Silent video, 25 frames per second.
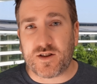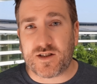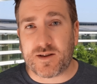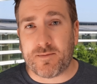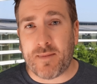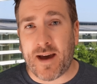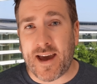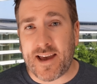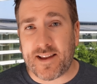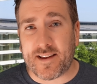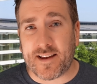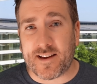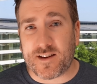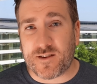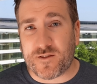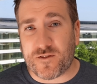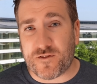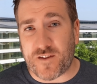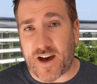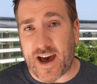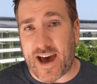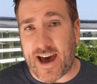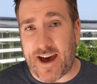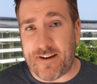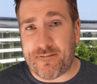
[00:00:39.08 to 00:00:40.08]
to make this
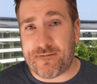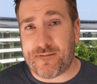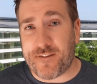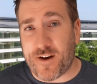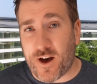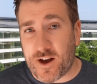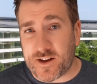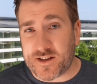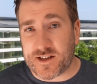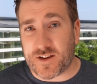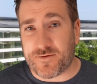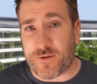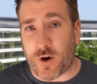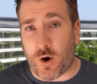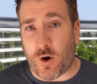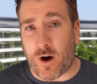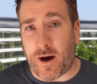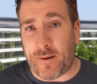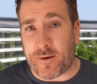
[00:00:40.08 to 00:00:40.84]
fair, first of all,